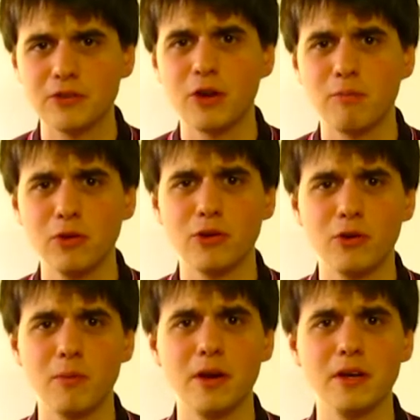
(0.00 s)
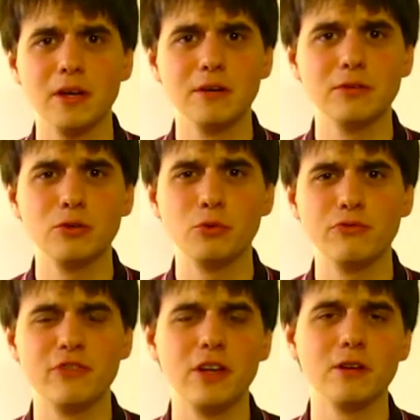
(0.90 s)
do upload on my new
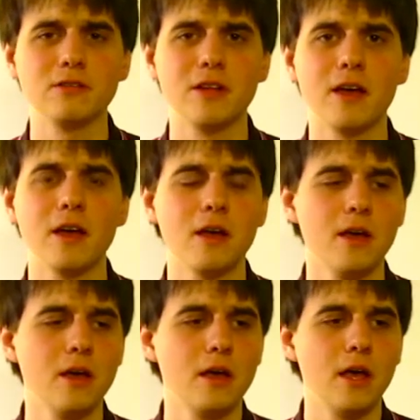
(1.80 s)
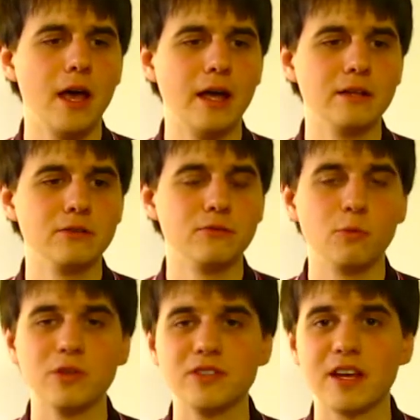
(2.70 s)
videos there, and
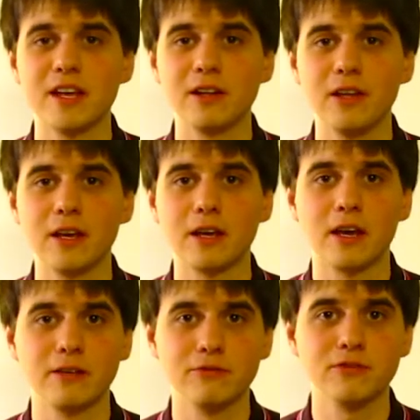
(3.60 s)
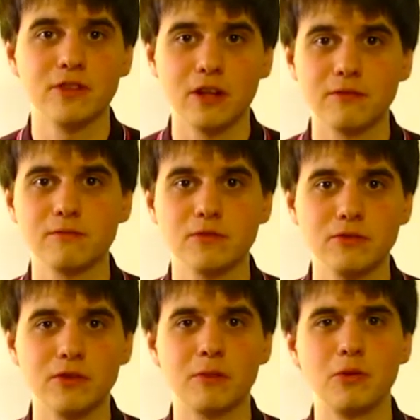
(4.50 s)
once I get a link I can start to
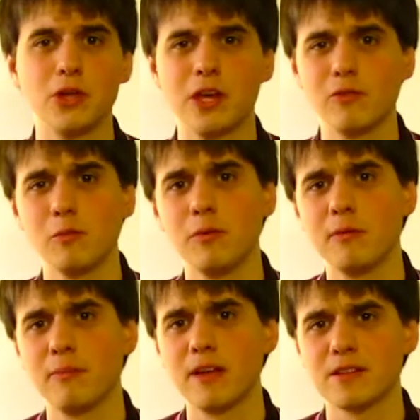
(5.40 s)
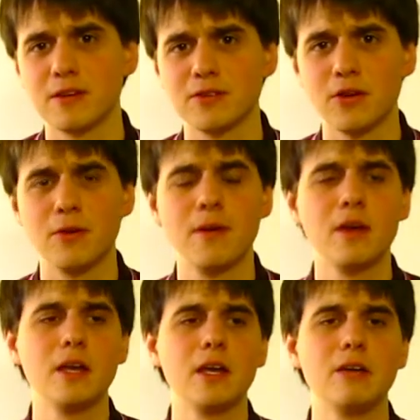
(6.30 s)
communicate with people better. So
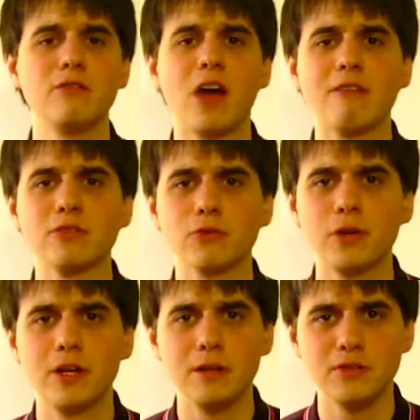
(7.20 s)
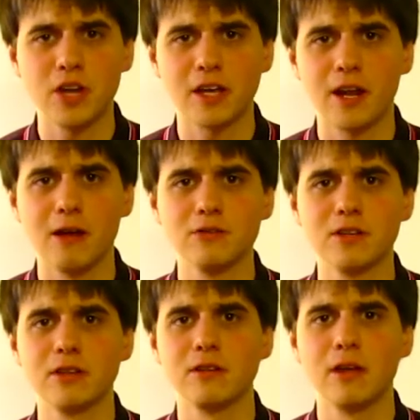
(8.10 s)
if you haven't already, check it out
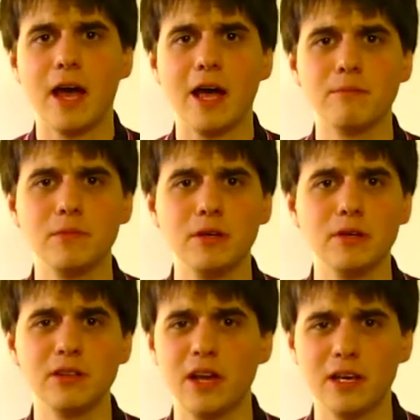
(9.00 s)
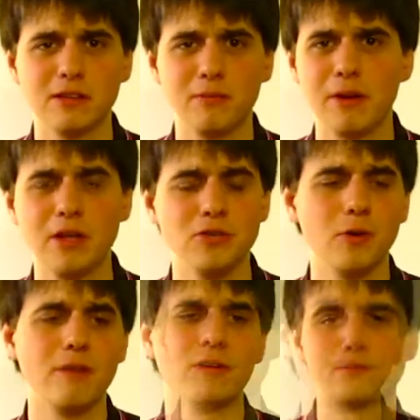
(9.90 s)
and add me and like the page or
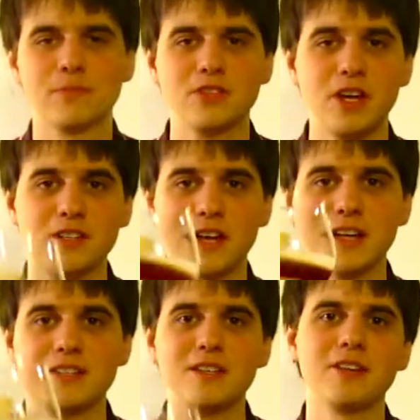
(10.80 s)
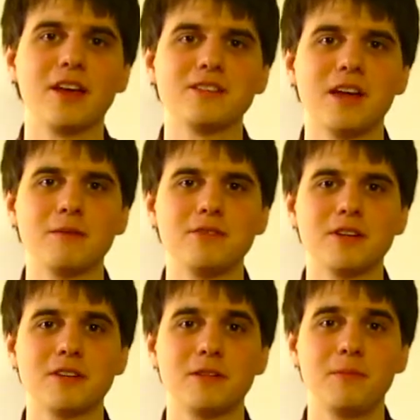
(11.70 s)
whatever. Cheers guys, see you next time,
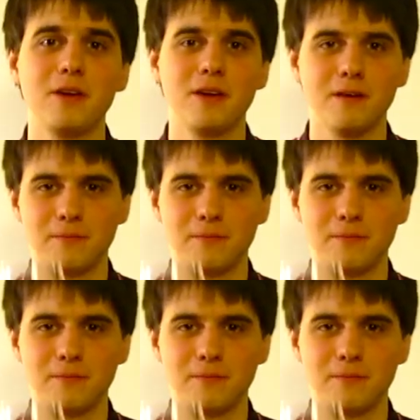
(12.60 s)
stick to good beer.